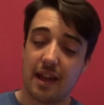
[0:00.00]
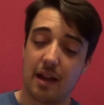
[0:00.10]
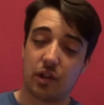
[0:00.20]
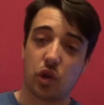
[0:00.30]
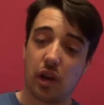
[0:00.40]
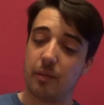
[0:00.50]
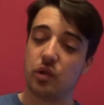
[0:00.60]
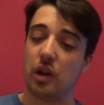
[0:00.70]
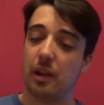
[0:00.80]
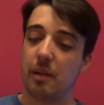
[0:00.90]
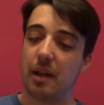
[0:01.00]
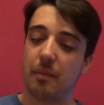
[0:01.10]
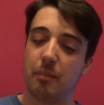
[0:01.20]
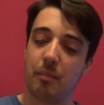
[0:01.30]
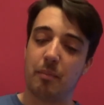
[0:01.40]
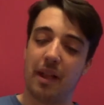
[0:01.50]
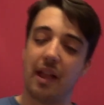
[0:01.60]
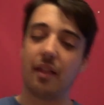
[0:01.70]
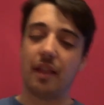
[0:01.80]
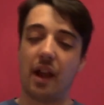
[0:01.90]
I'll talk a little bit about
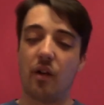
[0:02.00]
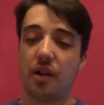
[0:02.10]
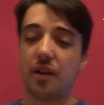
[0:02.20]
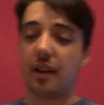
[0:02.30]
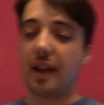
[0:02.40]
that later on.